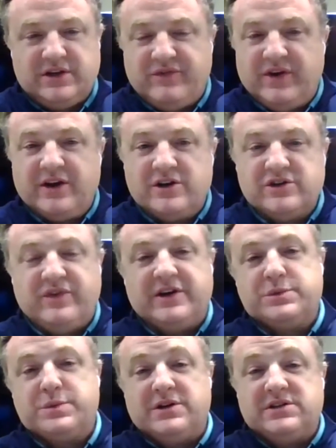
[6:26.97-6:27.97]
Jeff Akers is
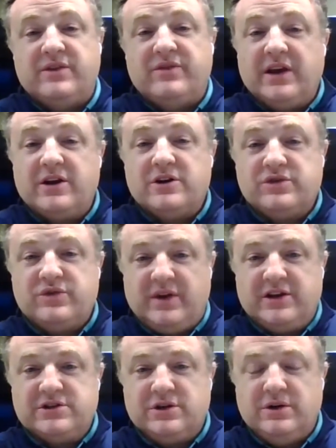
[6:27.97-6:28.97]
Vice President of Akers
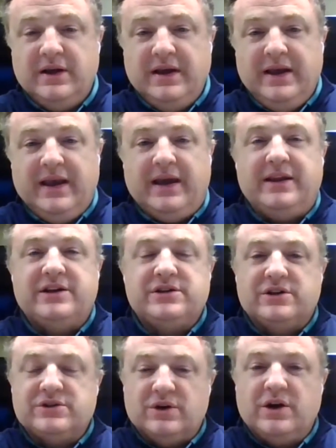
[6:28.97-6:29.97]
Financial, and he's
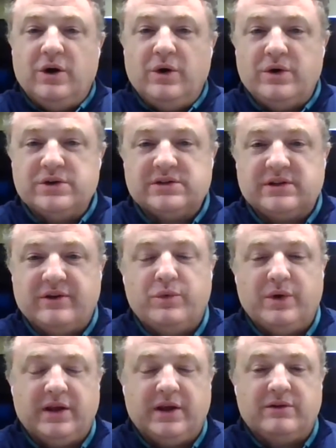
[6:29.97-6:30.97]
also a co-host of
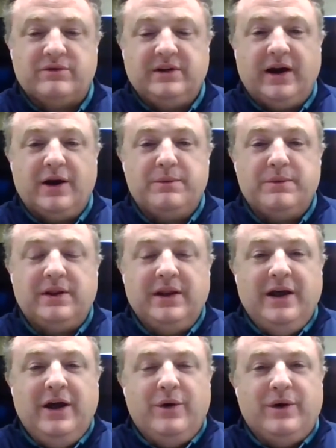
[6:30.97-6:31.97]
Winning in Retirement.
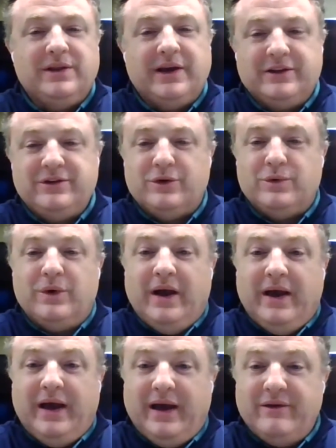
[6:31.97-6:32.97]
We'd like to
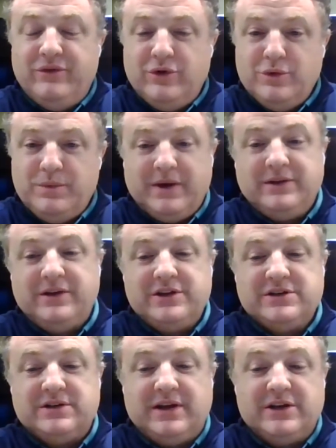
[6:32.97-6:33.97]
have you pay
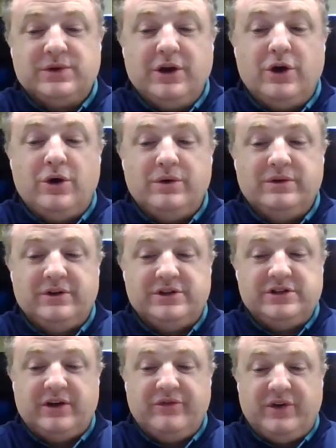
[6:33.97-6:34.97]
attention as we go to
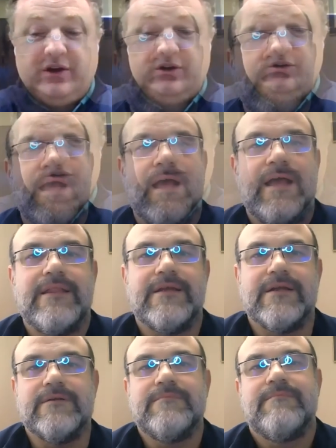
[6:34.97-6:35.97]
Jeff Akers. Hi
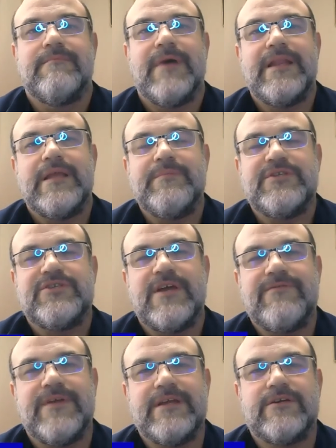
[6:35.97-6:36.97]
there. My name is
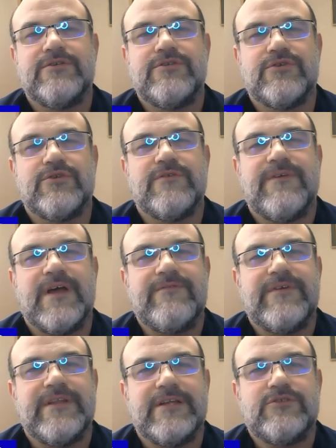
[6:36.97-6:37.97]
Jeff Akers, Certified
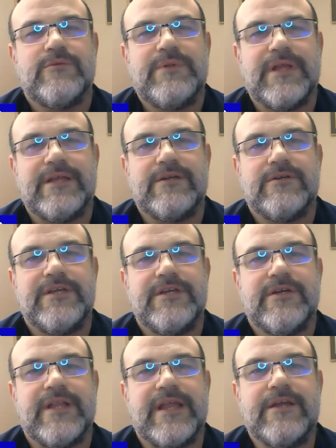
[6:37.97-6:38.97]
Financial Planner
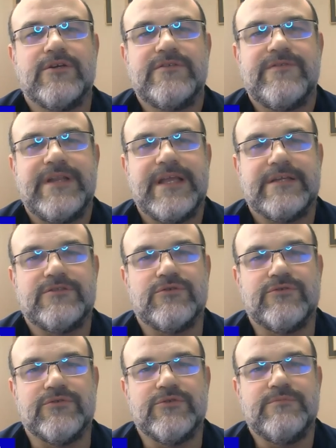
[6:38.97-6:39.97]
here at Akers Financial
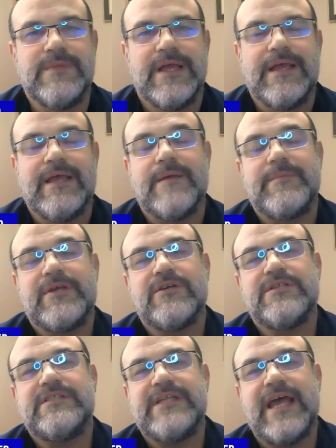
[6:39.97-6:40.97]
Group. And
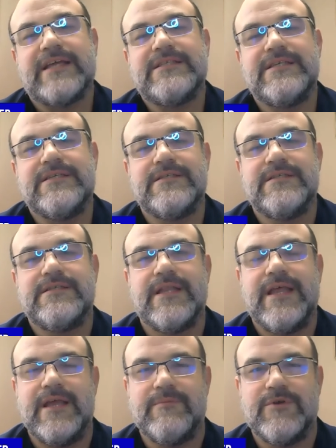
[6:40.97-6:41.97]
because it's tax season,
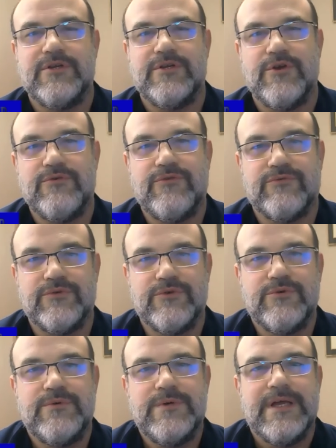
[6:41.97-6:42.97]
today I'm going to go
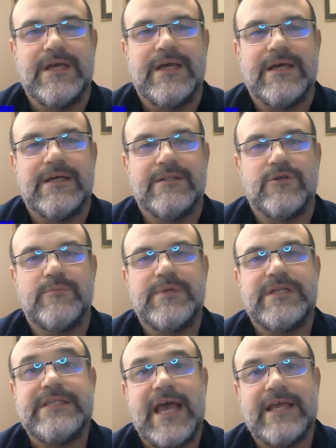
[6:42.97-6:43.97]
through a little
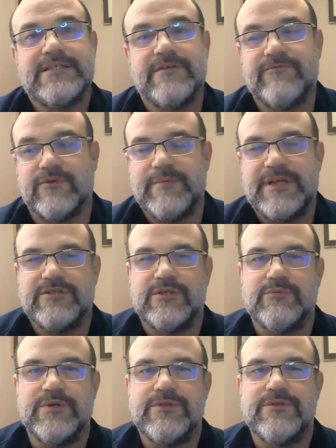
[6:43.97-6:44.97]
bit of tax
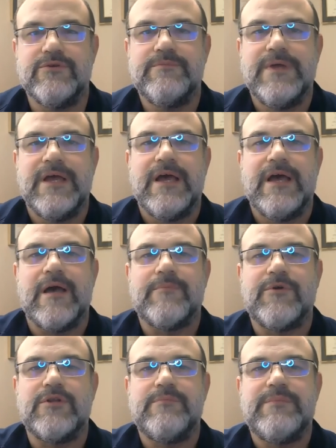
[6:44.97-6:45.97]
information with you.
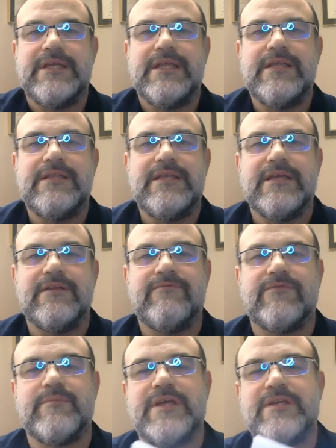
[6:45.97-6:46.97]
I'm going to be getting the
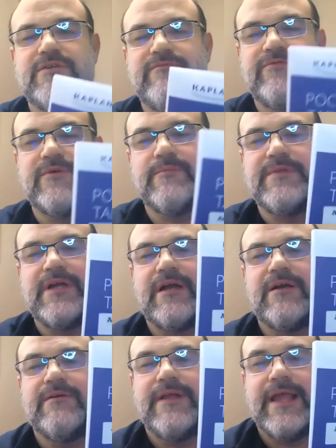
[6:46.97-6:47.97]
information from
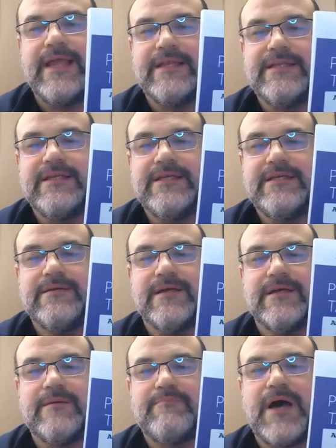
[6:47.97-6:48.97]
their handy
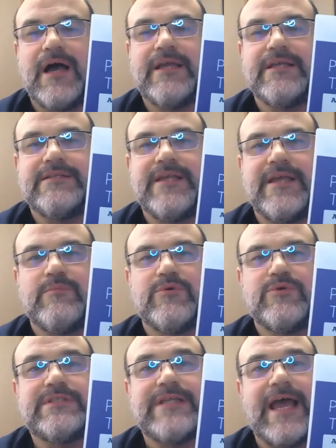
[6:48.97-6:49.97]
pocket
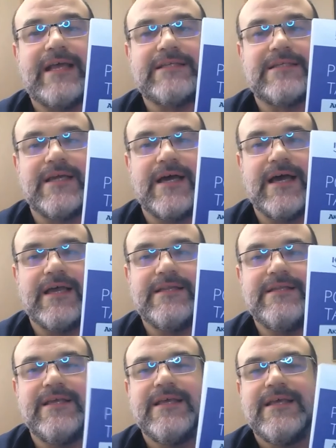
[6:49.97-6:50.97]
tables tax
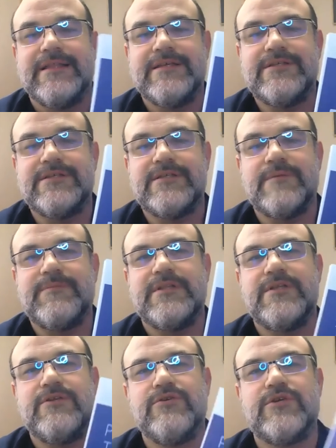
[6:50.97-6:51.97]
guide. This is something
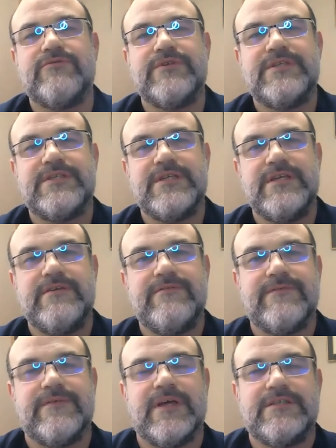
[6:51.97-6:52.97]
that you can receive
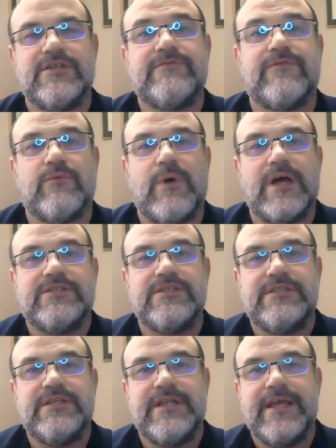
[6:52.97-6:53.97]
just for
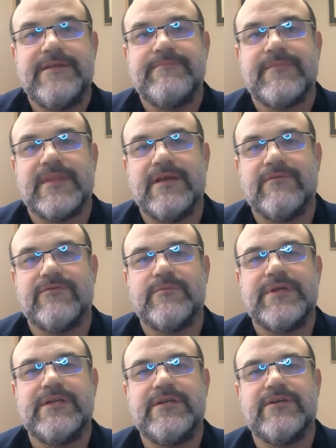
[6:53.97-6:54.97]
watching today, for
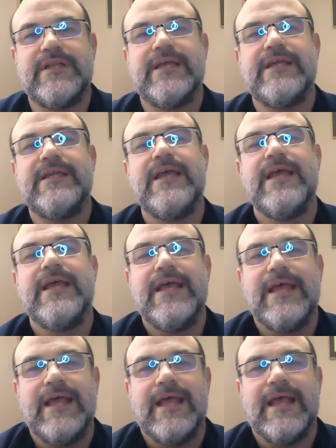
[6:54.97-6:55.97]
being here today.
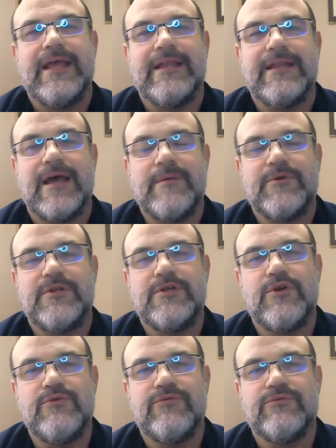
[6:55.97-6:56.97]
And I'm going
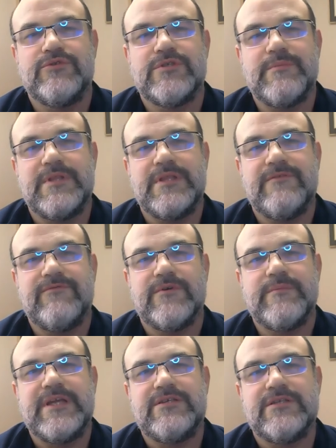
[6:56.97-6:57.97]
to go through some of the
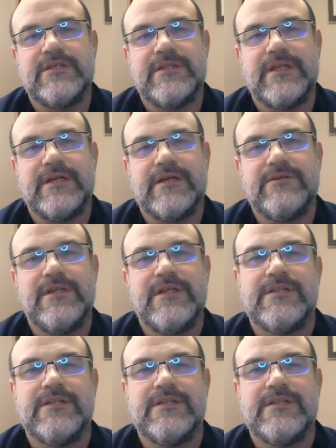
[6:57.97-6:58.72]
information in there.